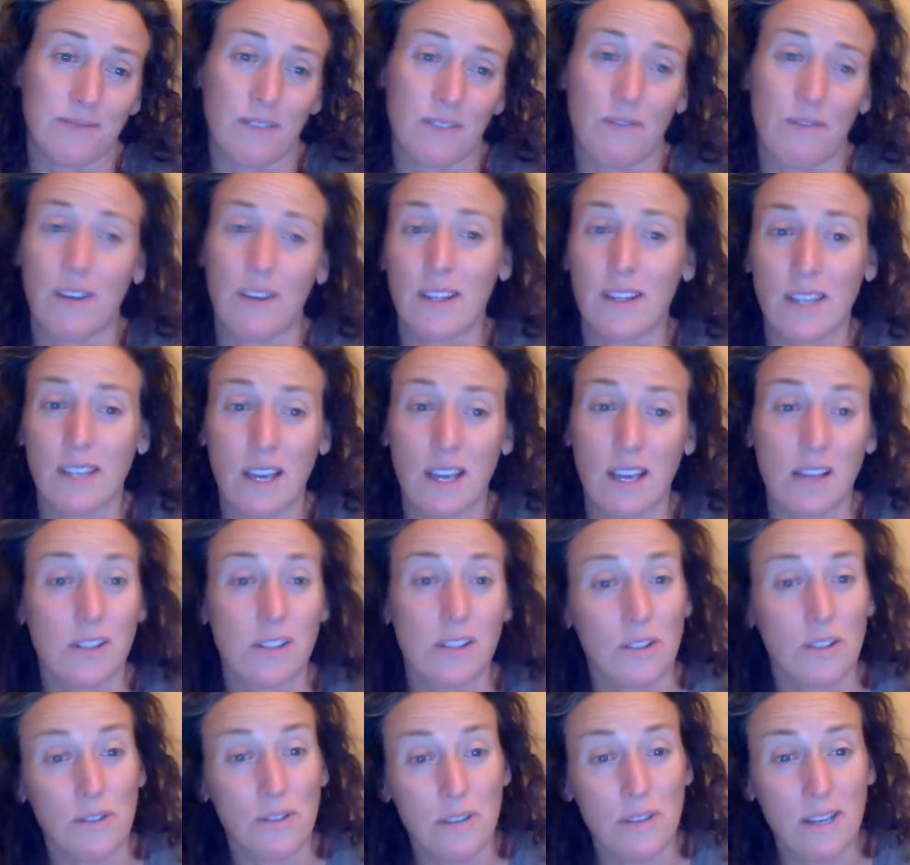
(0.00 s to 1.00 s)
Feeling
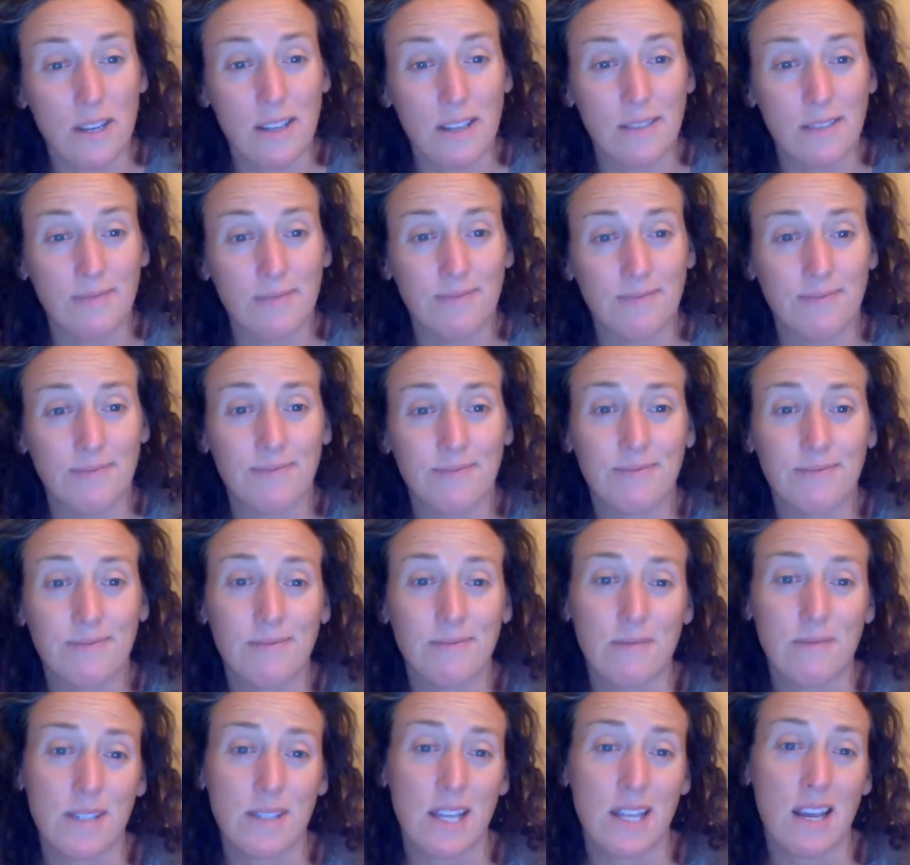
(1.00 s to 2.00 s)
excluded,
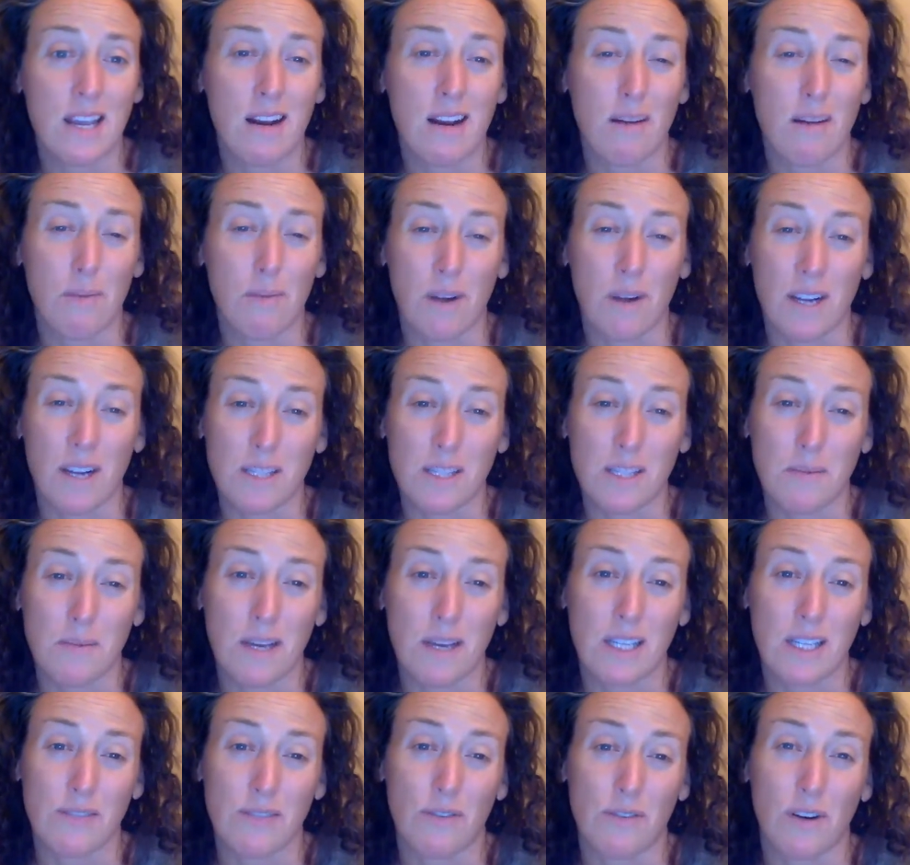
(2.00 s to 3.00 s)
seeing our
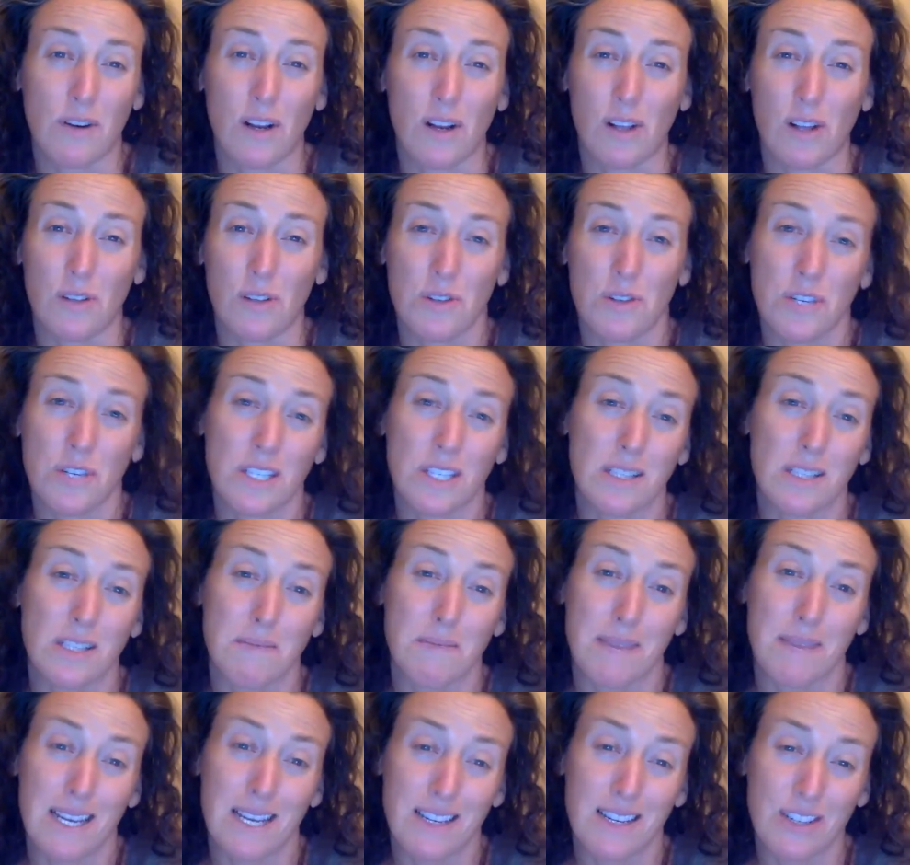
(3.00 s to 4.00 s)
prospects for inclusion
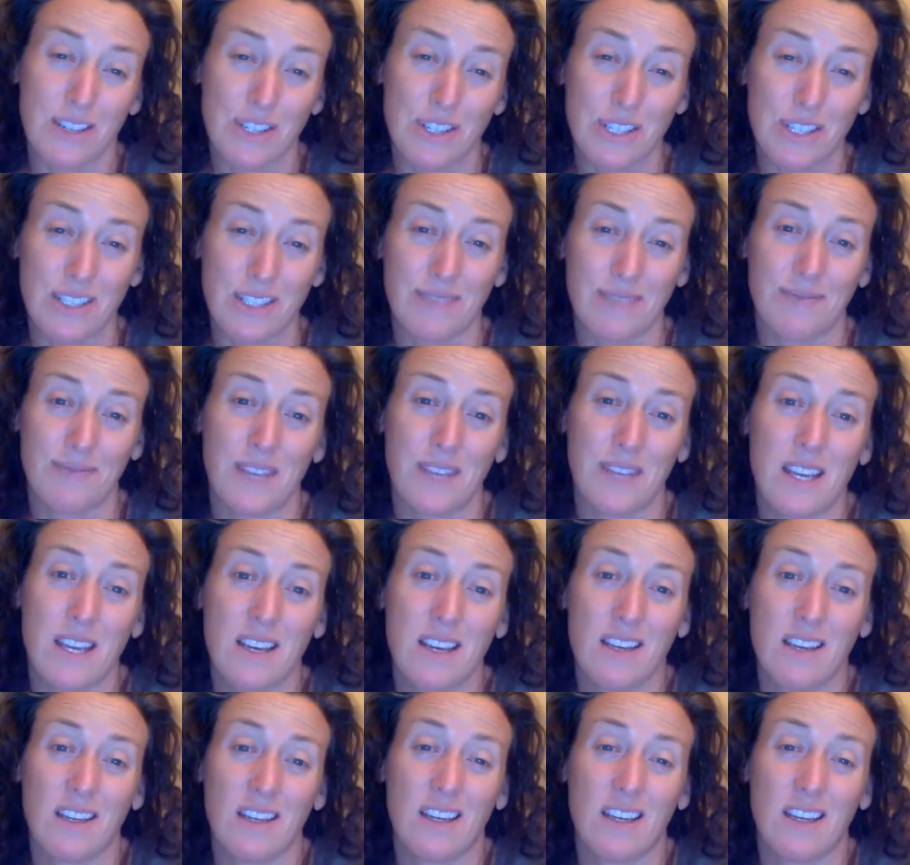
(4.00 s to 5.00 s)
diminished,
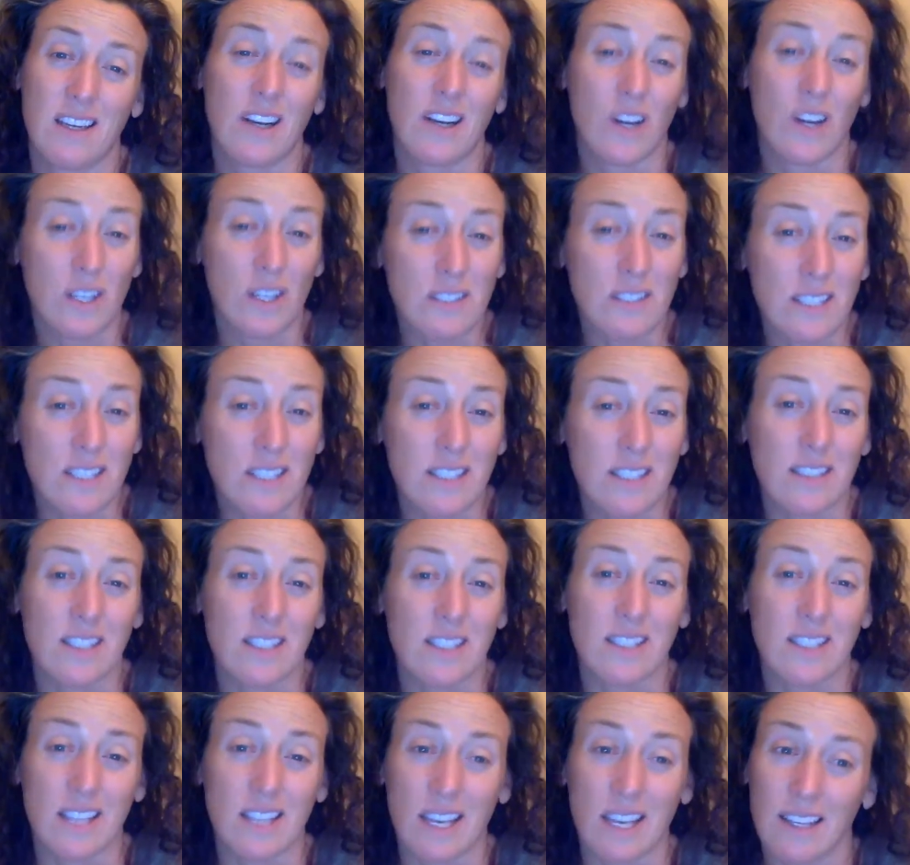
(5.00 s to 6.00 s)
it hurts us
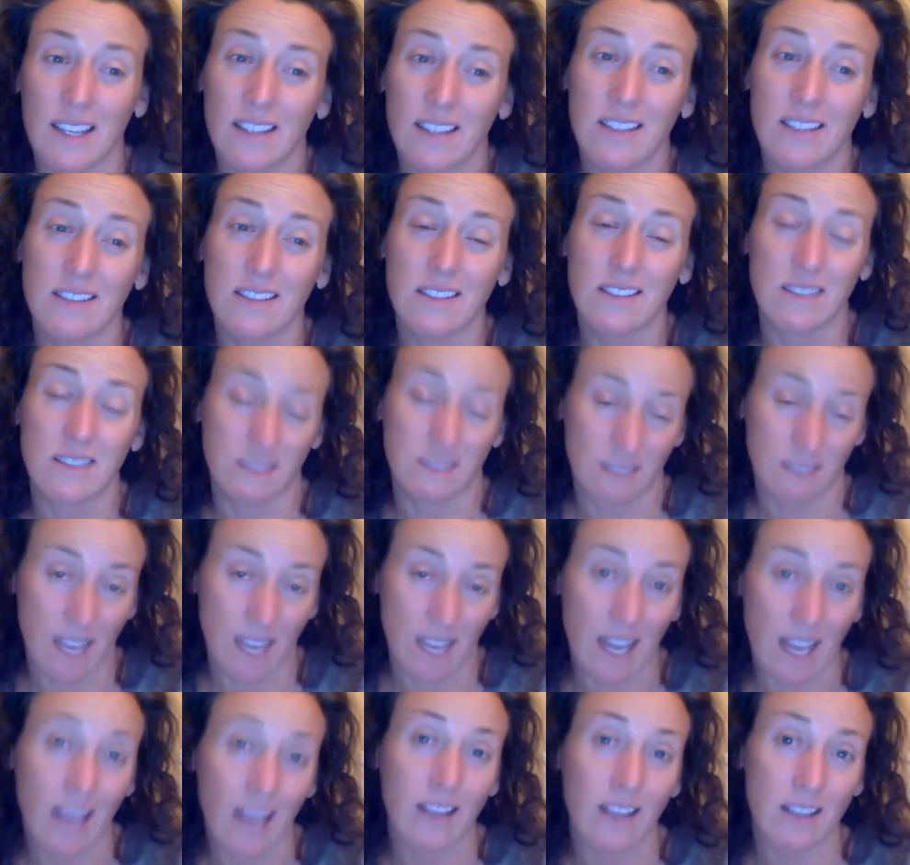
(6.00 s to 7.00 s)
as kids
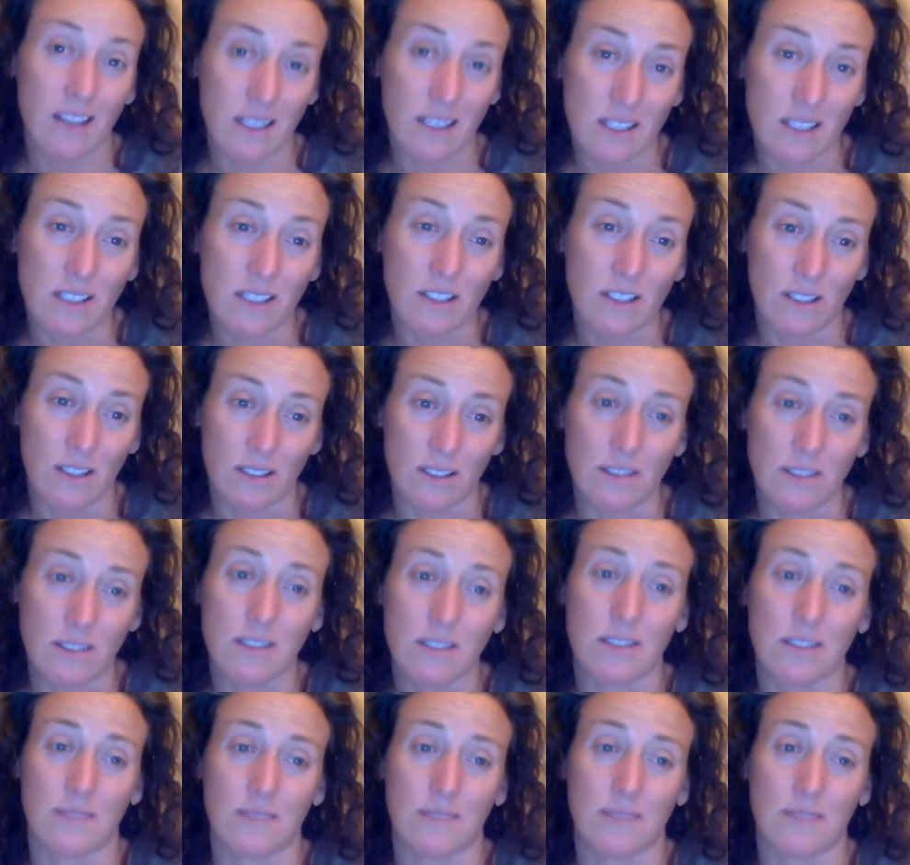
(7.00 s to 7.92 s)
and as adults.